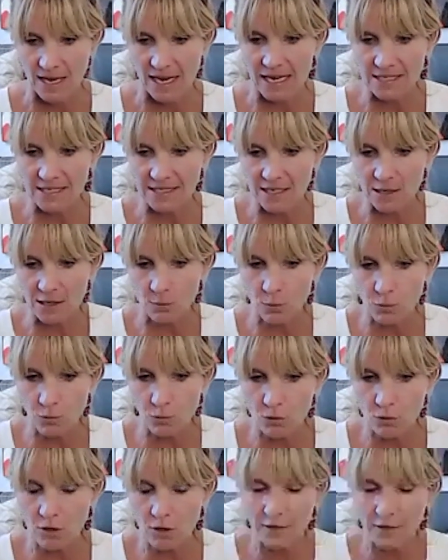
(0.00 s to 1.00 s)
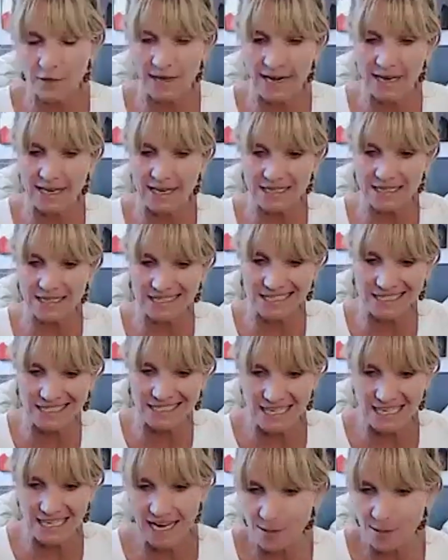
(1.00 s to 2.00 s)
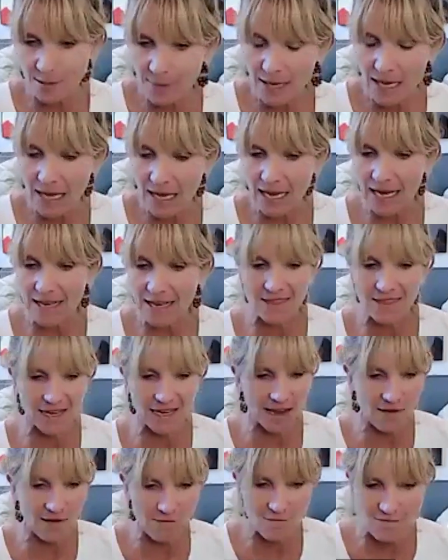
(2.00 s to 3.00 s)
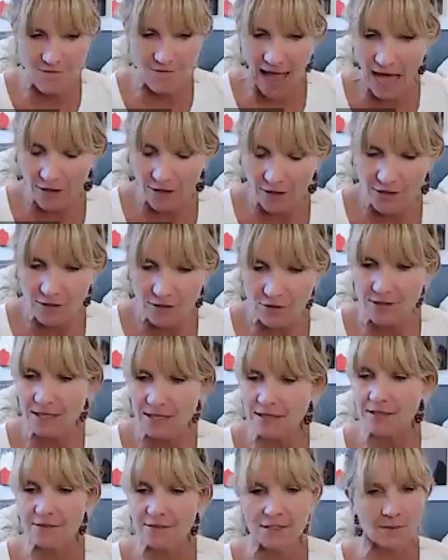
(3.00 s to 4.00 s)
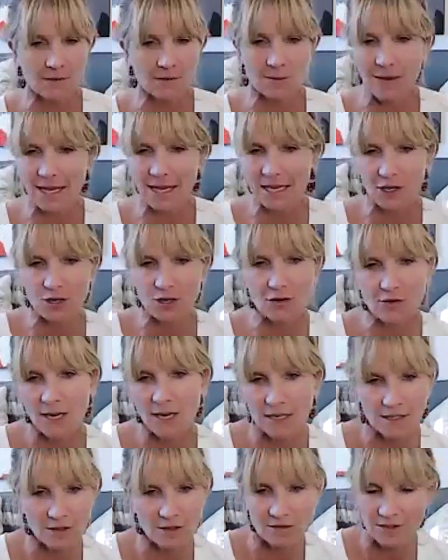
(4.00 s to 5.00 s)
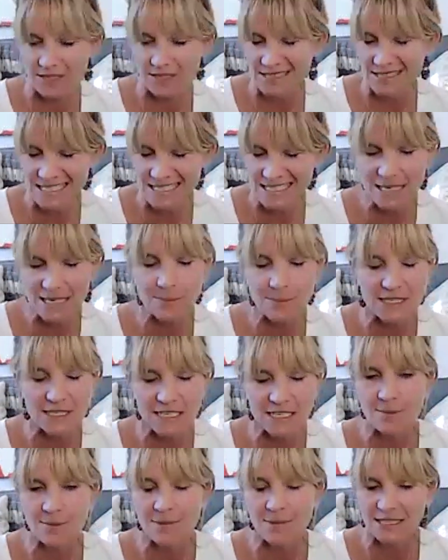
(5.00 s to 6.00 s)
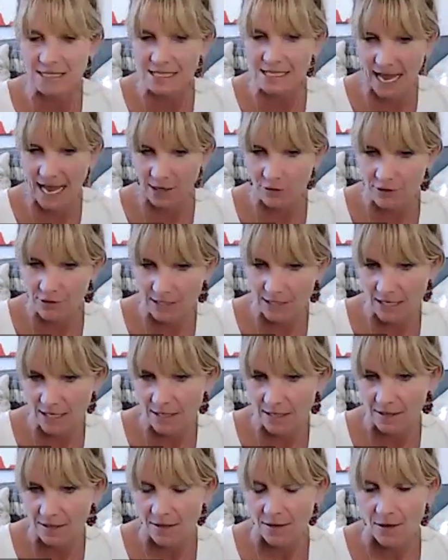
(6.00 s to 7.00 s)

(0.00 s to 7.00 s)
Is it a rule that I can stand behind, that I value, that lives up to my deep, deep integrity?